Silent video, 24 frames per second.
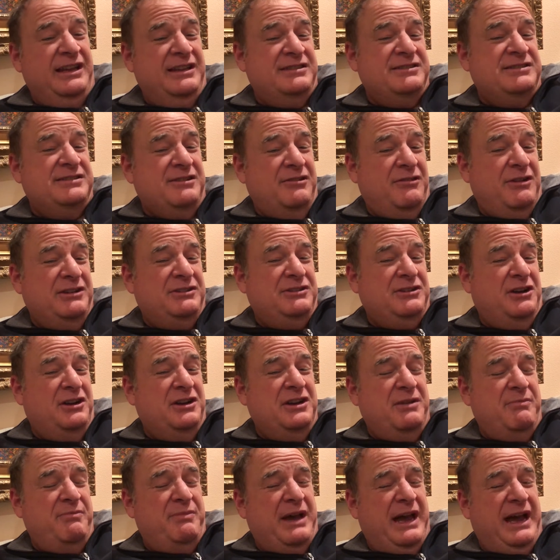And so I
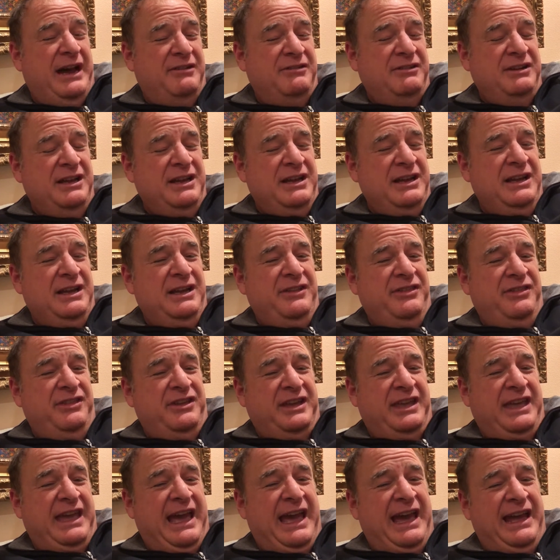talk about the
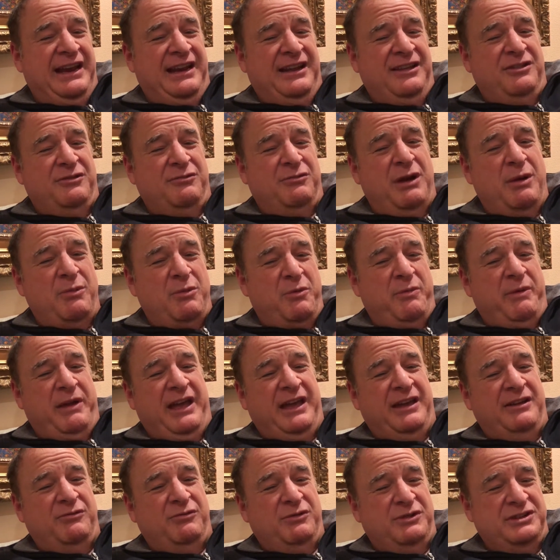Cat and the Rubber
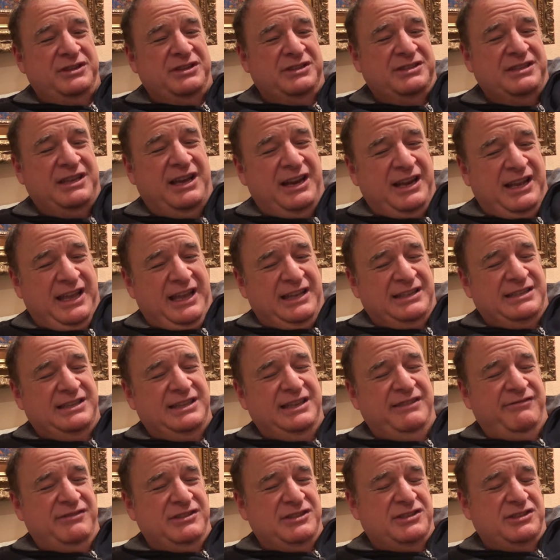Band, which is not a Cat
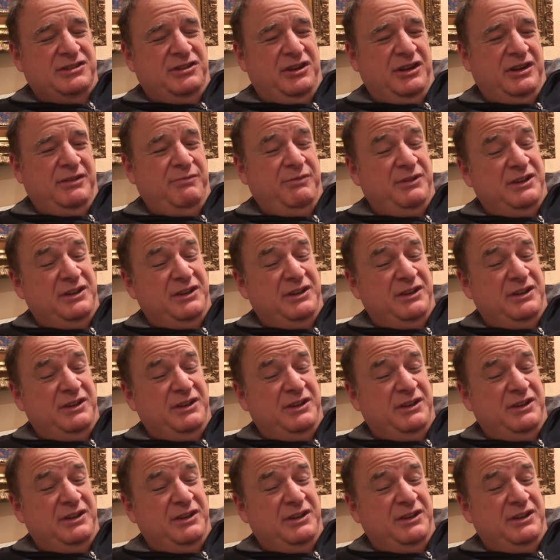Stevens song,